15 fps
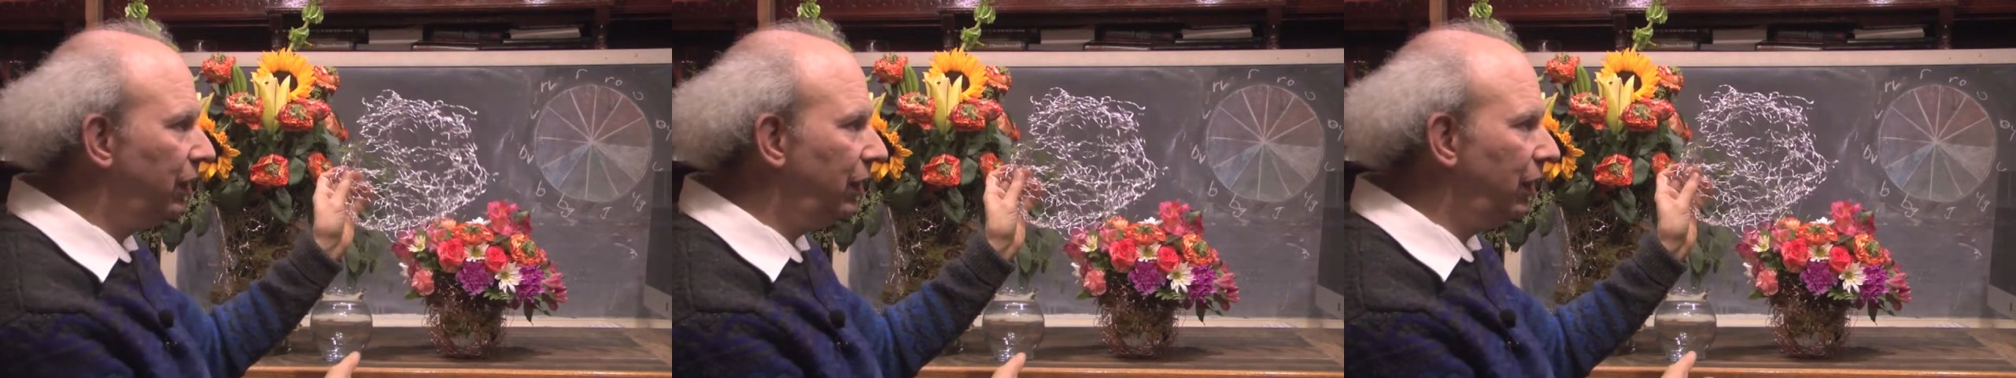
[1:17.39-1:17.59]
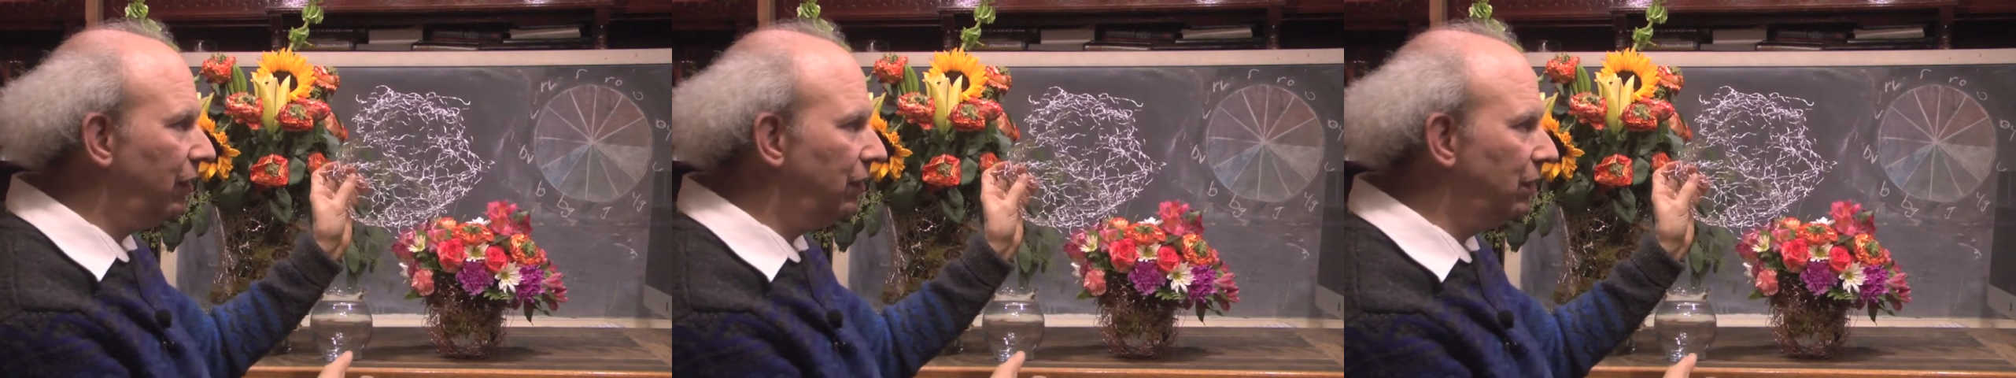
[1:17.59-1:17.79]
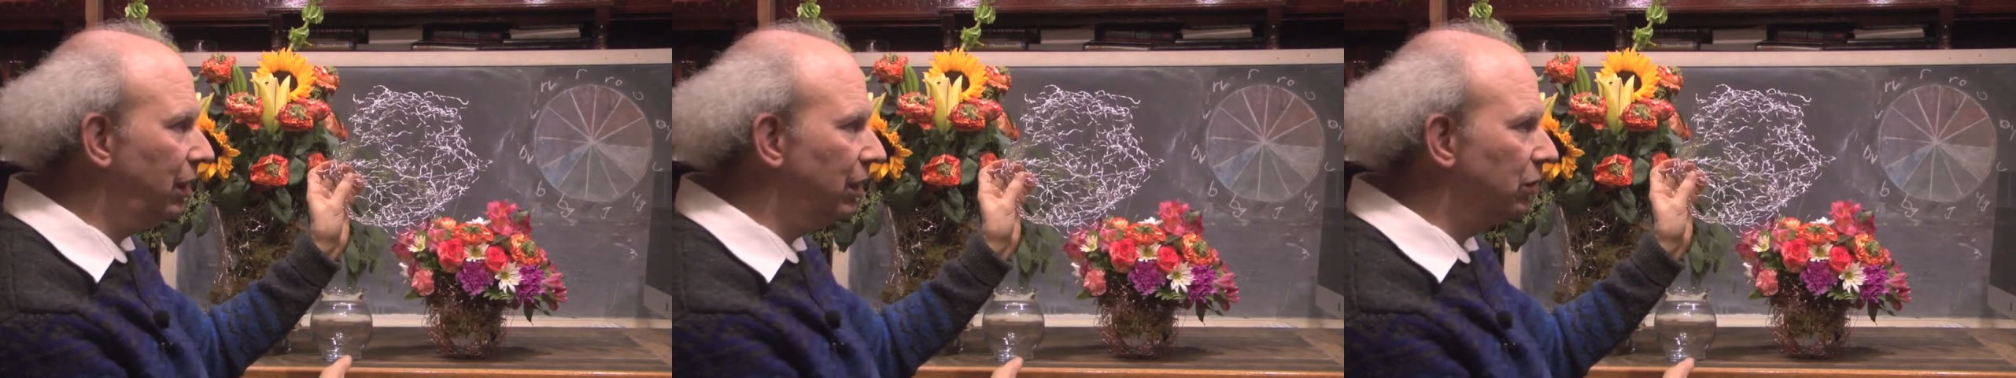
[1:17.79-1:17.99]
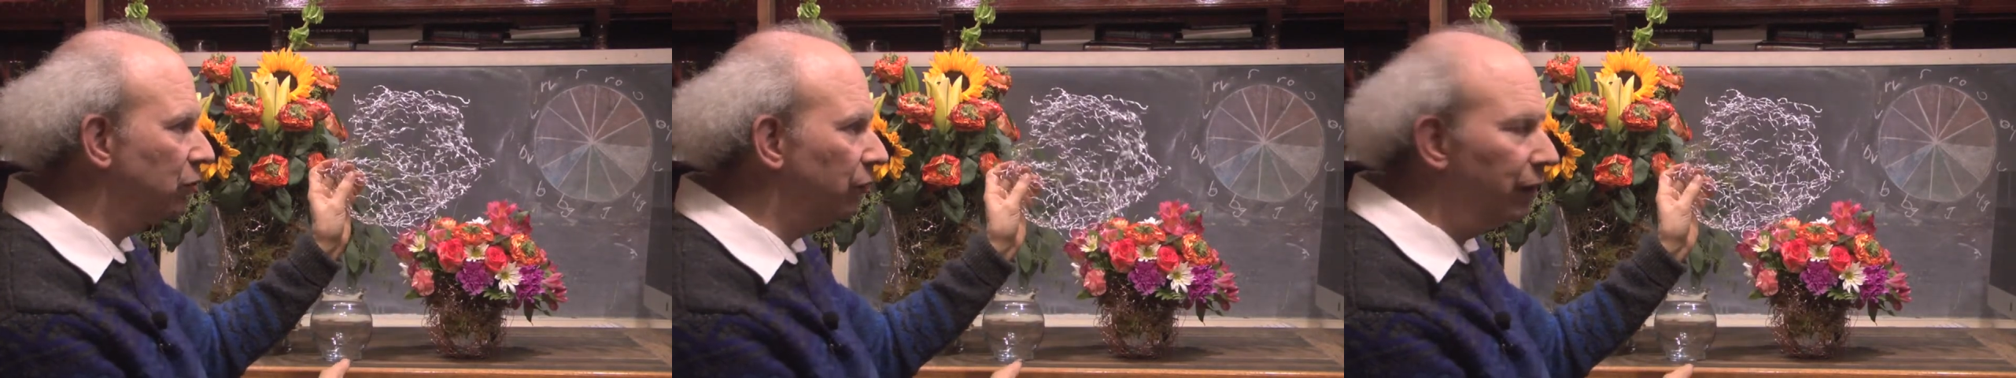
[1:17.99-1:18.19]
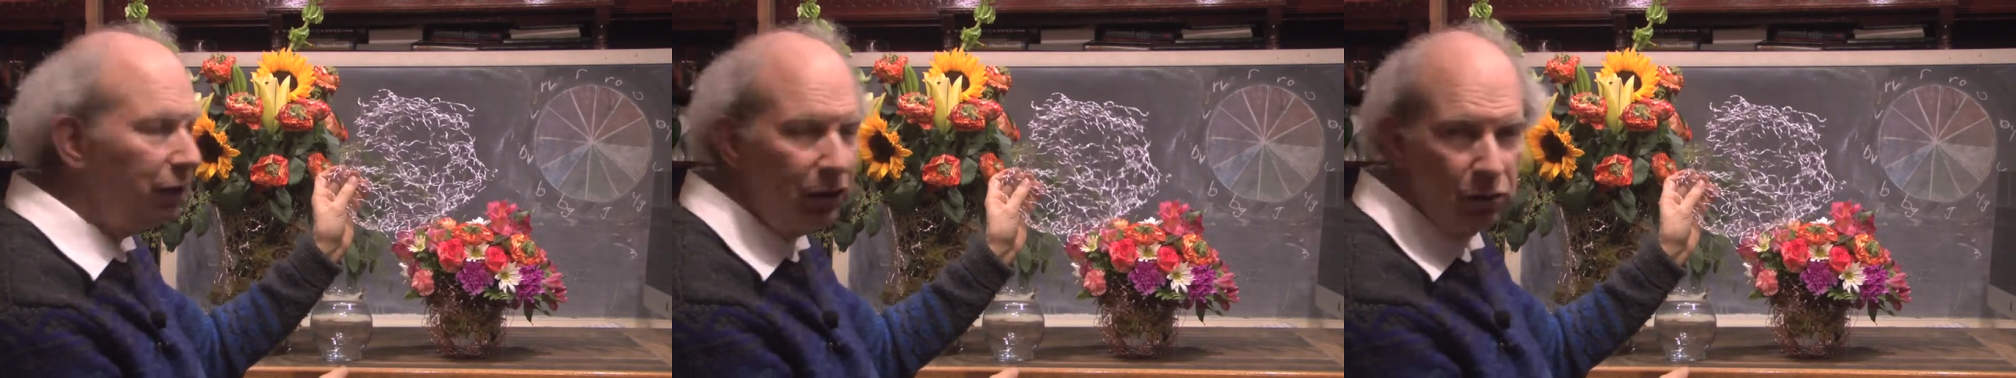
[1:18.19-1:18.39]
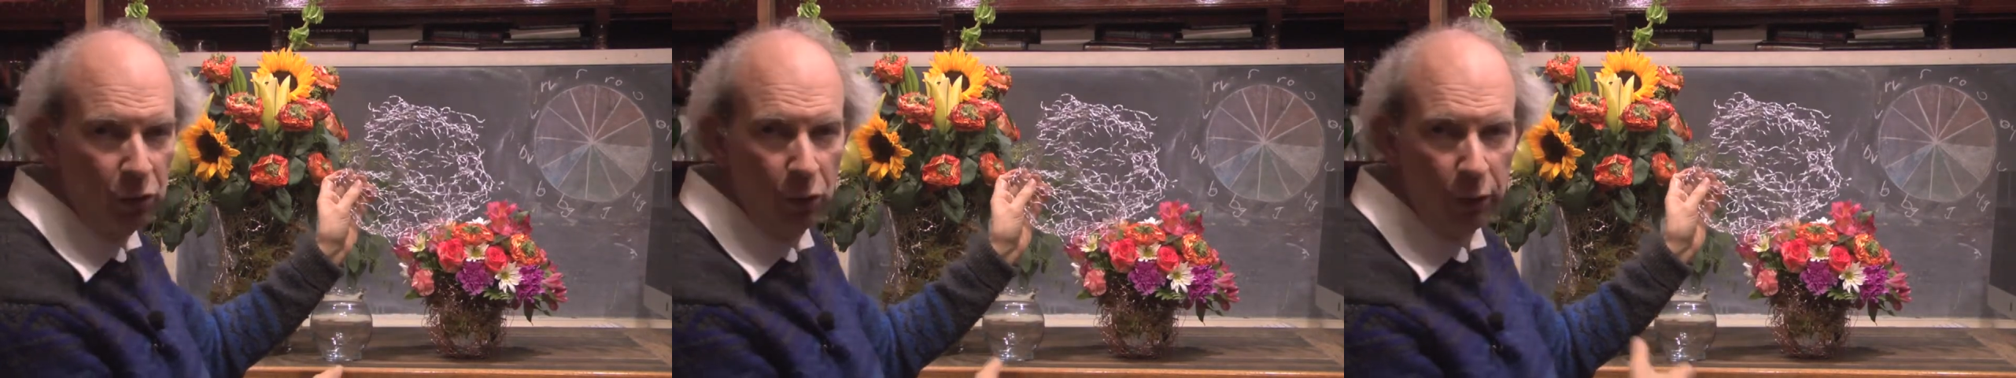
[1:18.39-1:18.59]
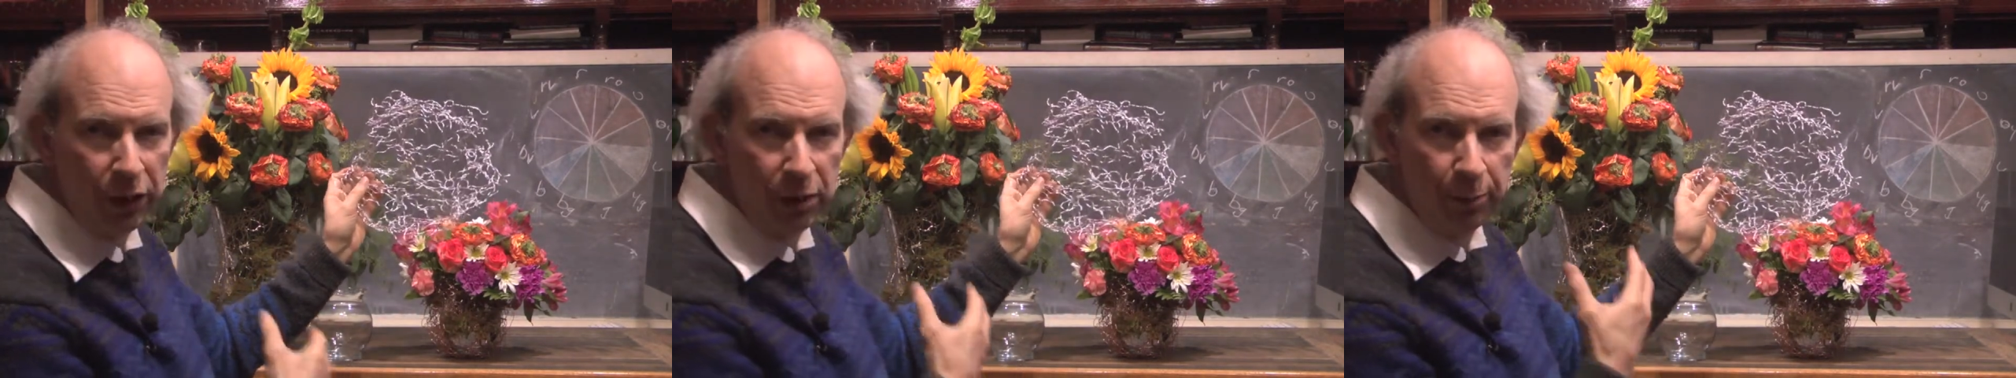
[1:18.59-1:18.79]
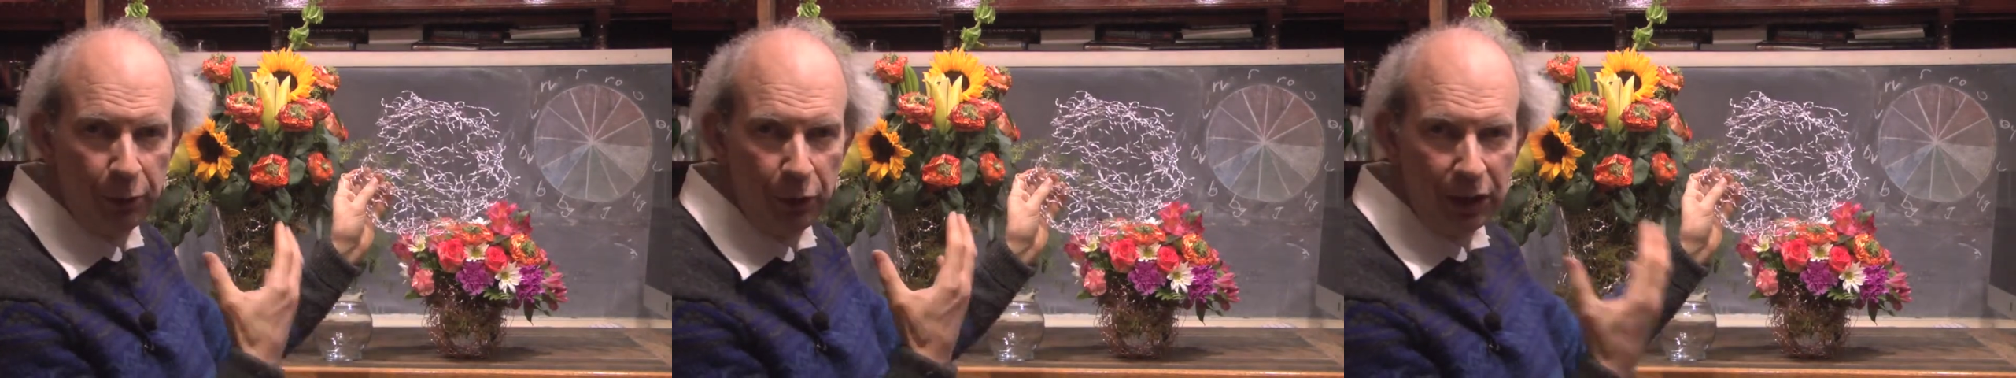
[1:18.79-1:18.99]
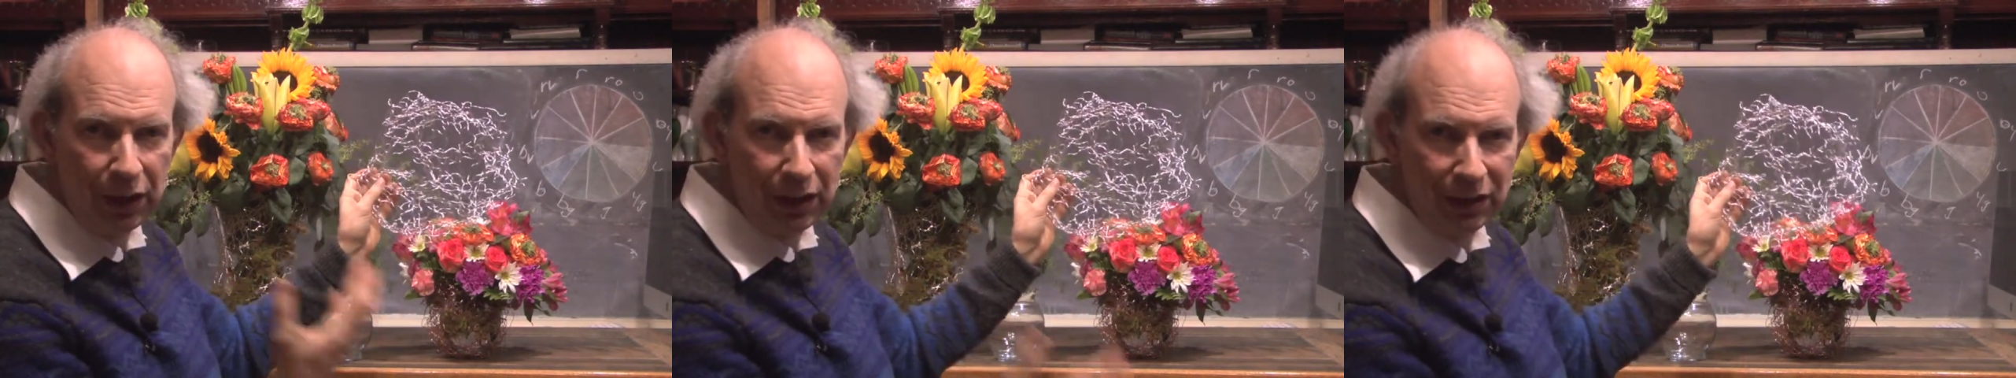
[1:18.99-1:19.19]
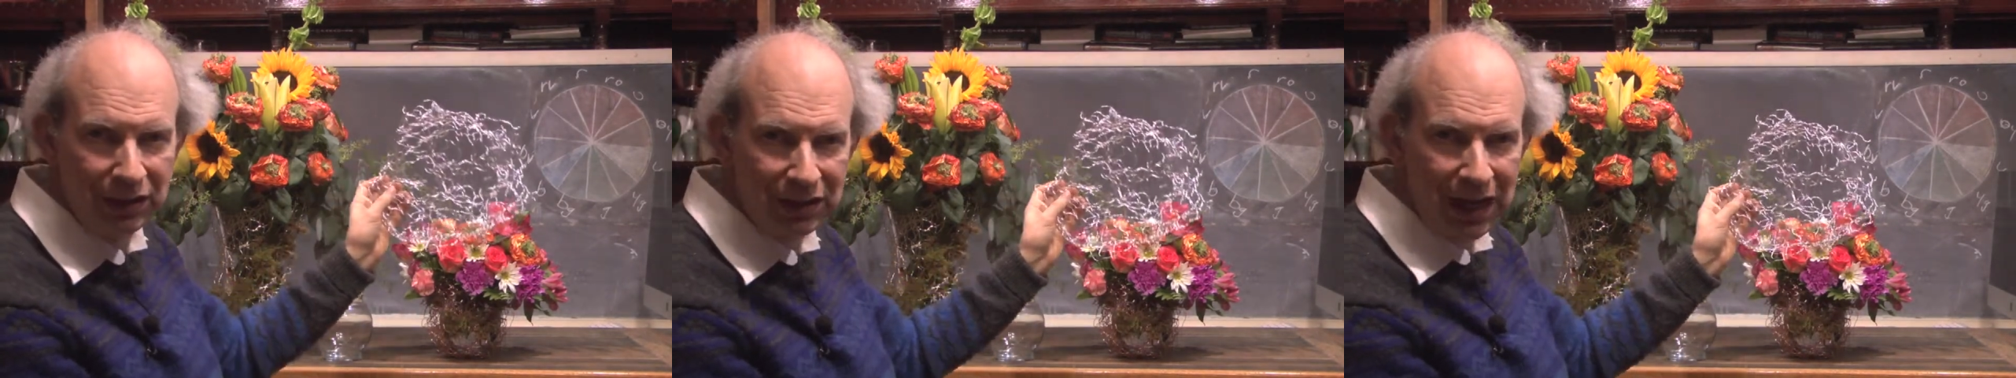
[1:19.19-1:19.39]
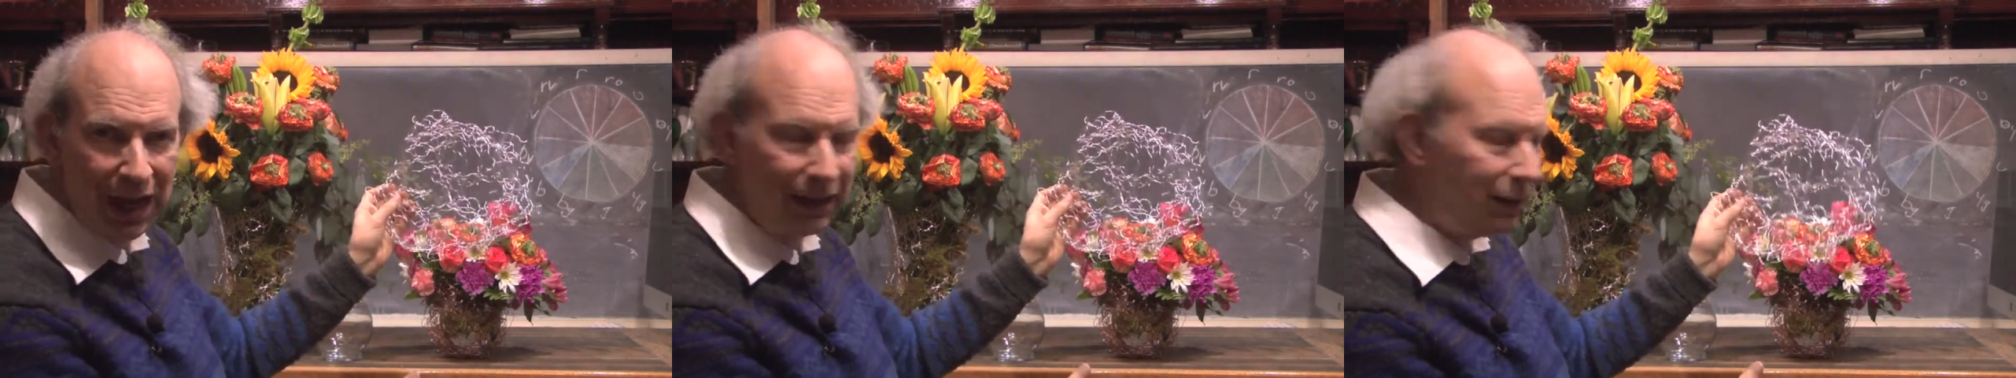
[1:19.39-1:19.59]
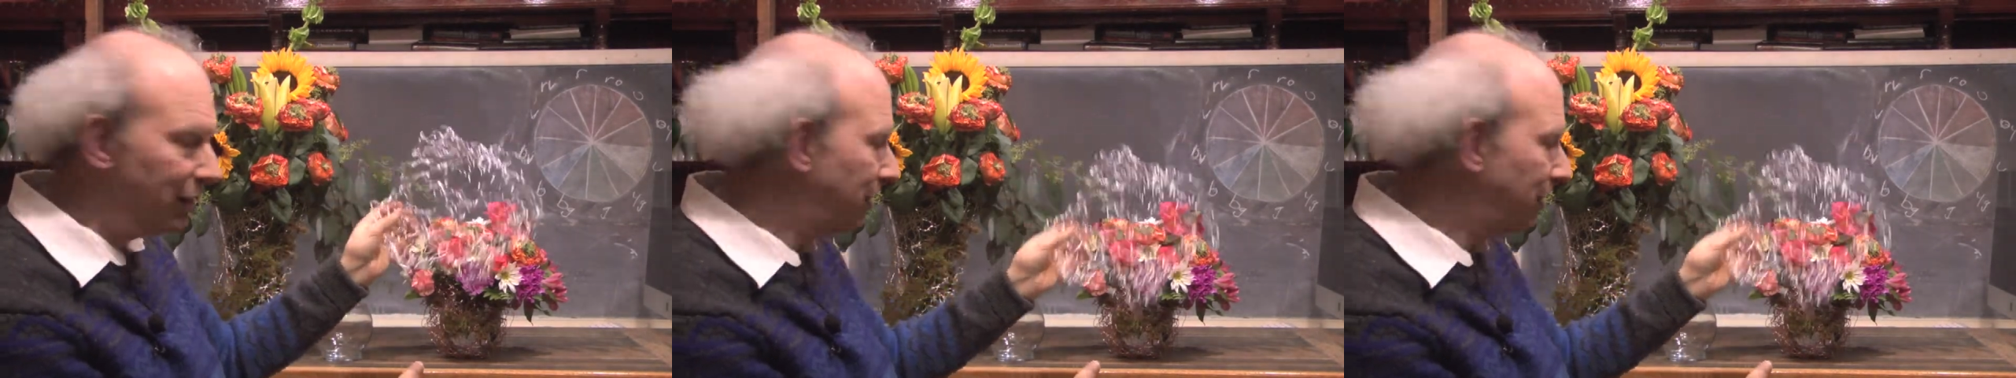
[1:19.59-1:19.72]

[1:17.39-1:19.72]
It is really cool. We can put it inside